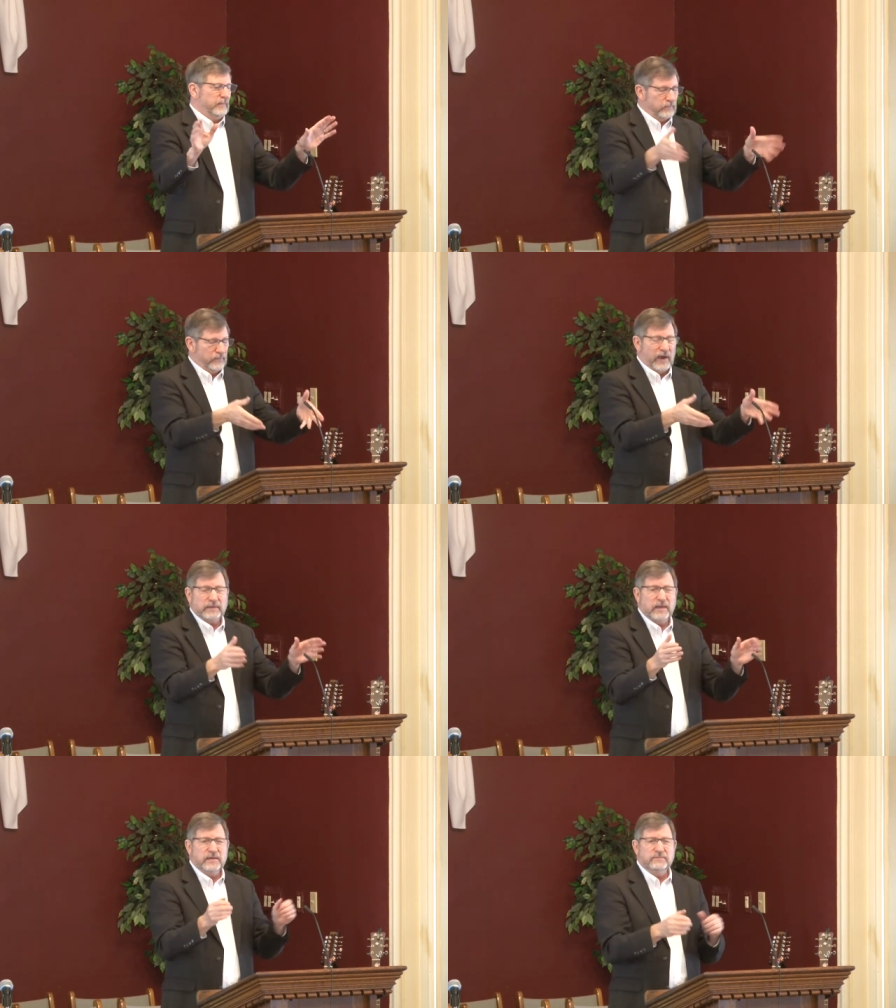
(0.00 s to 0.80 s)
In
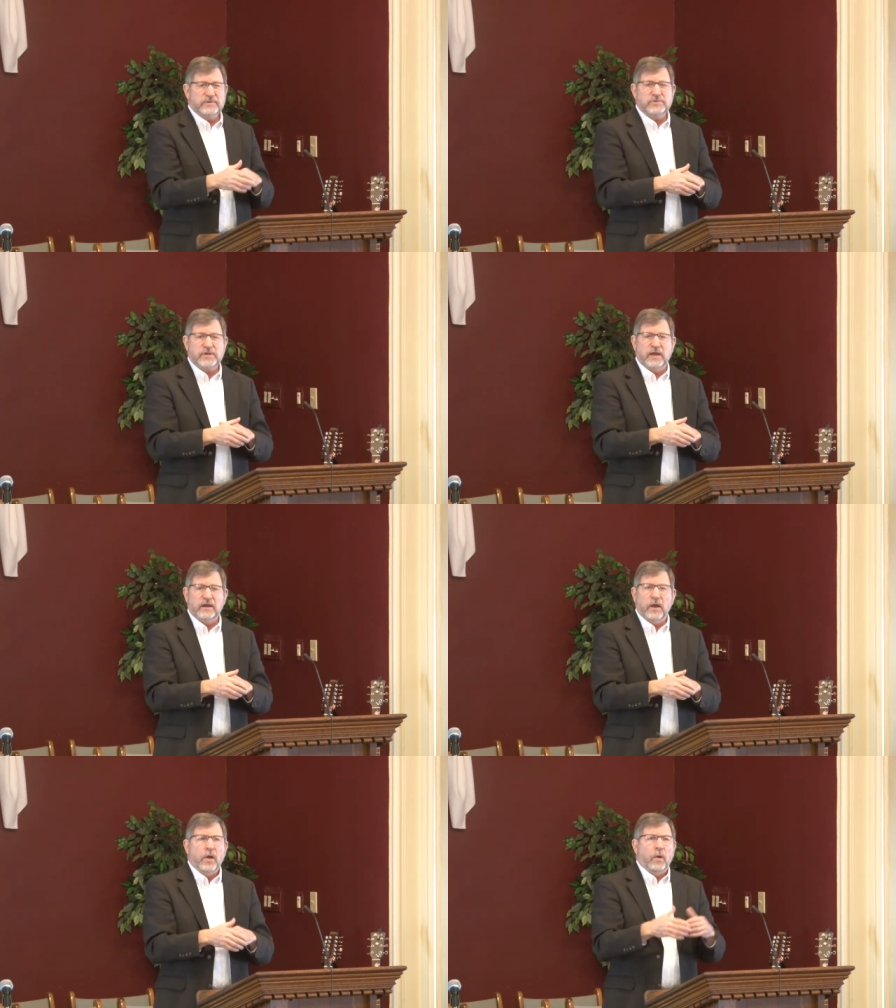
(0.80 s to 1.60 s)
fact, they even
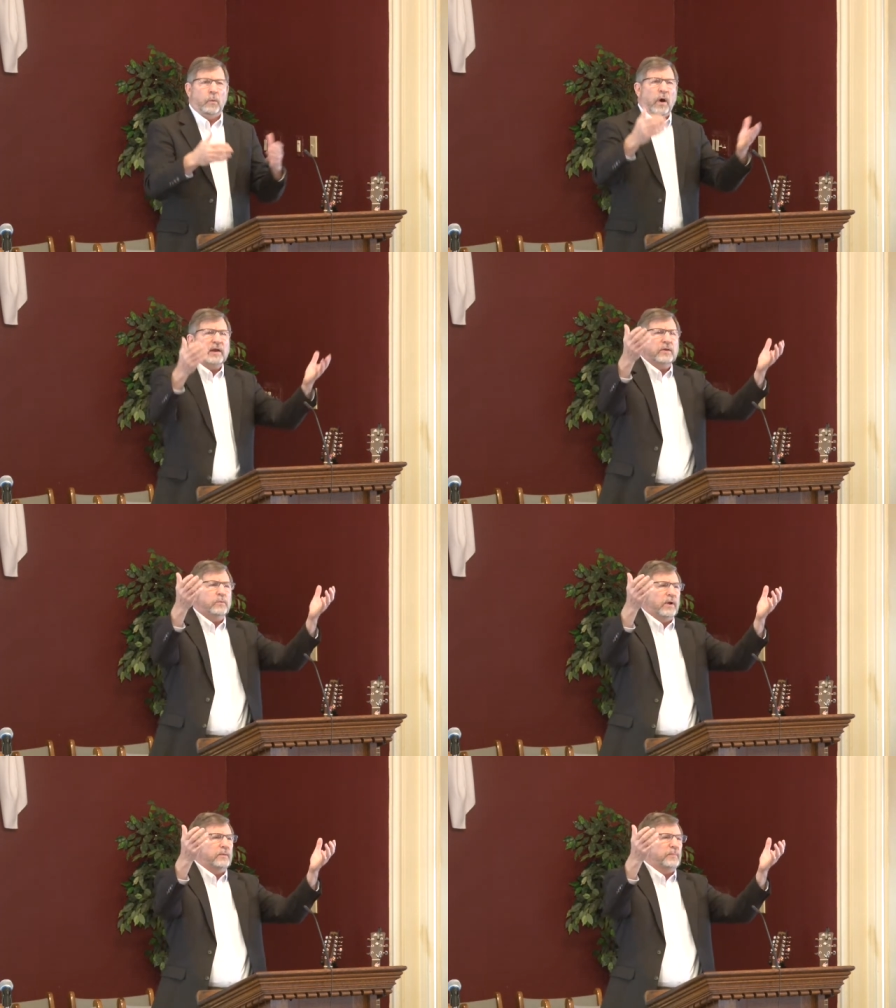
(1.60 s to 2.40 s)
said, Why do you
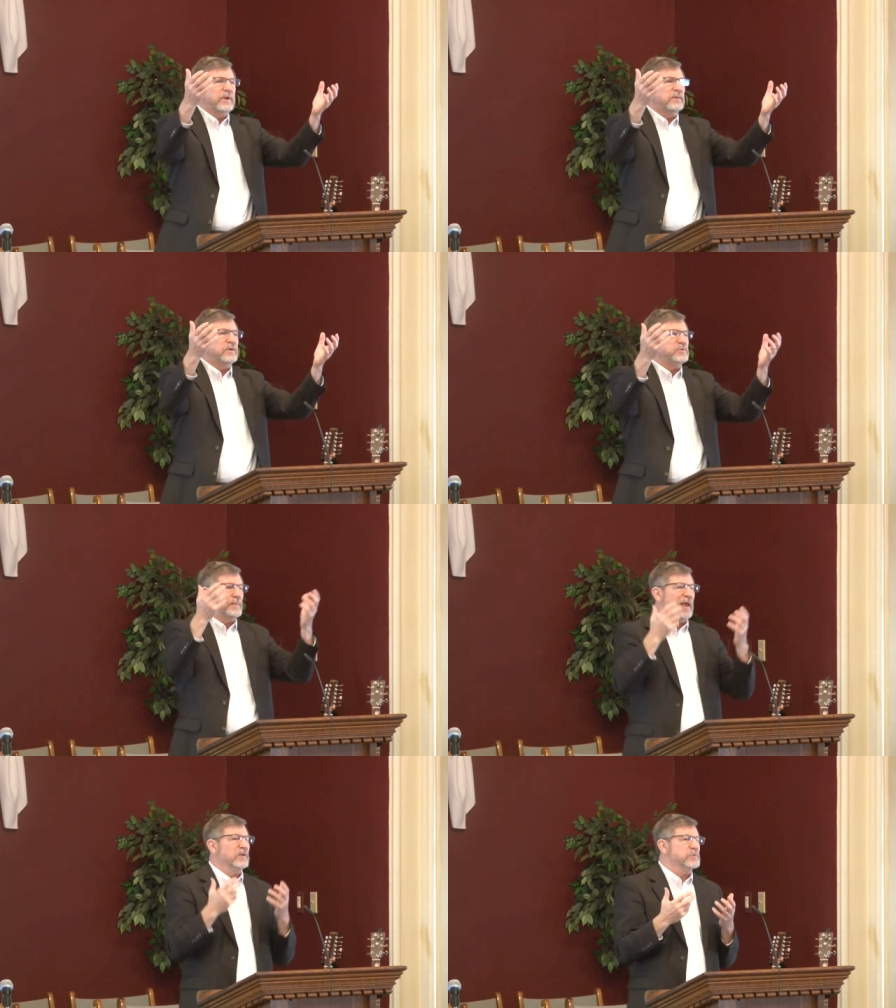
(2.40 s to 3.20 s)
want to bring this
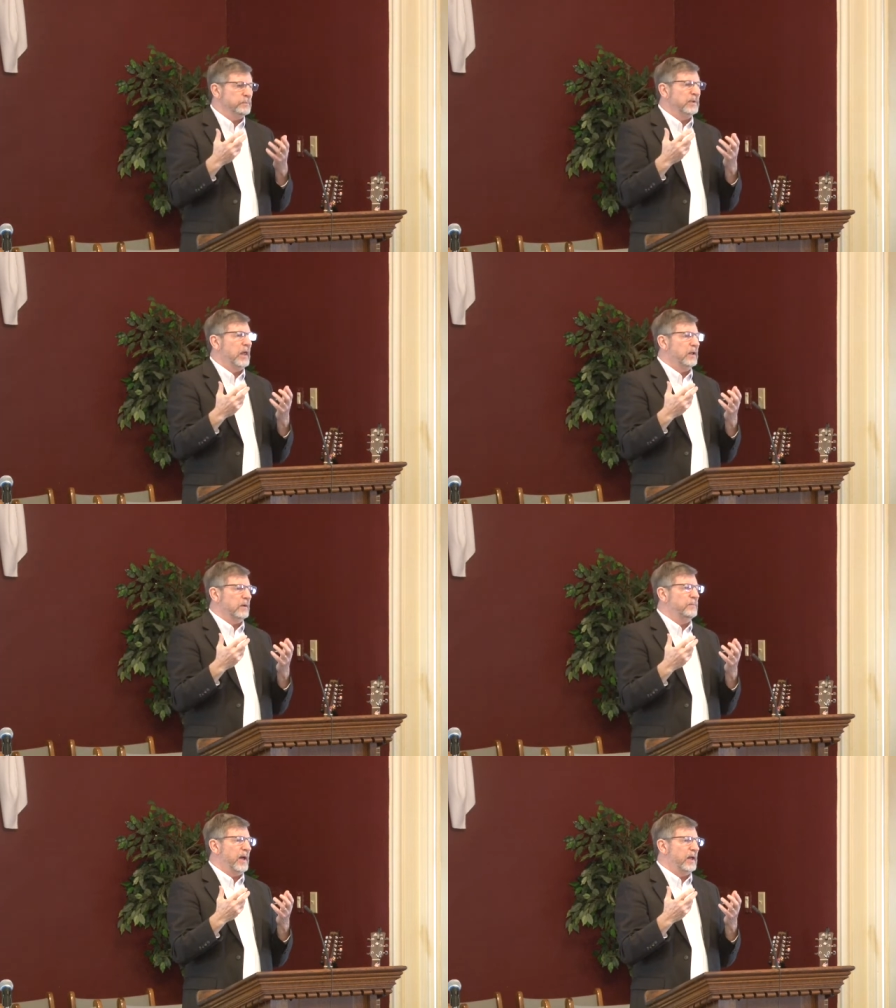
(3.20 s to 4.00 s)
man's
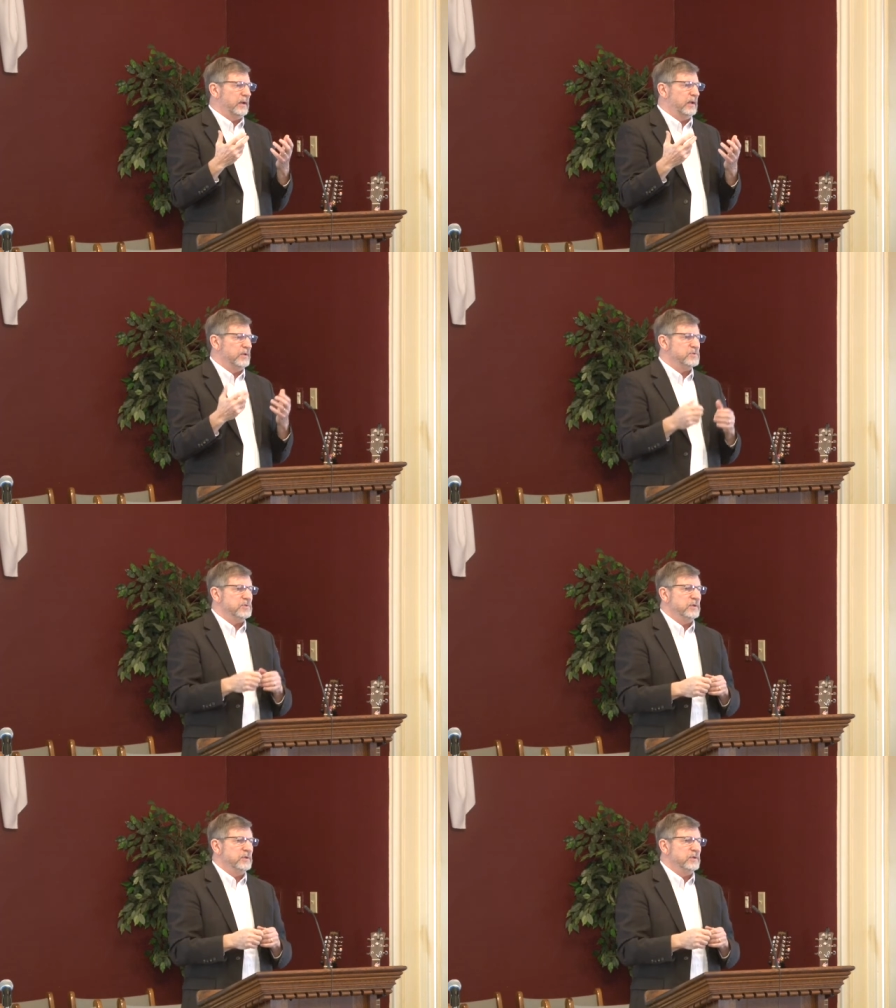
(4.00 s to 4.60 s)
blood upon us?